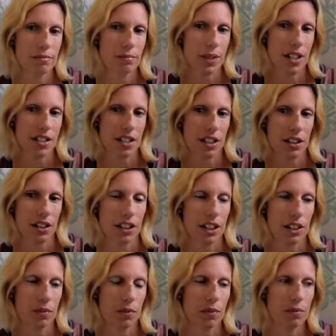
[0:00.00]

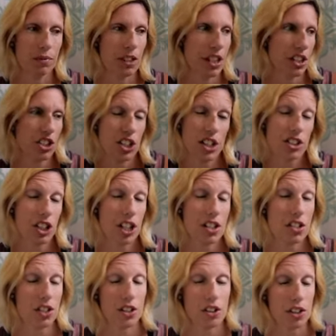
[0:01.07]
basically because she had
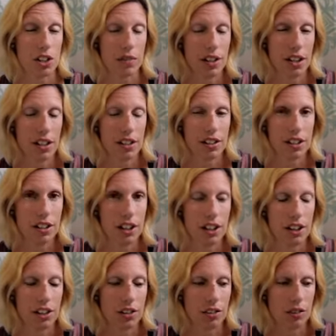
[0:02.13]
changed the agreement, you
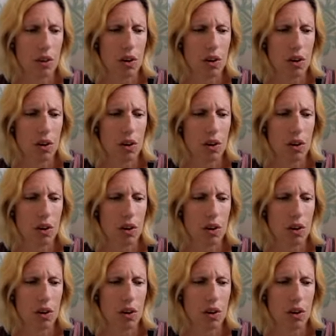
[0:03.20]
know,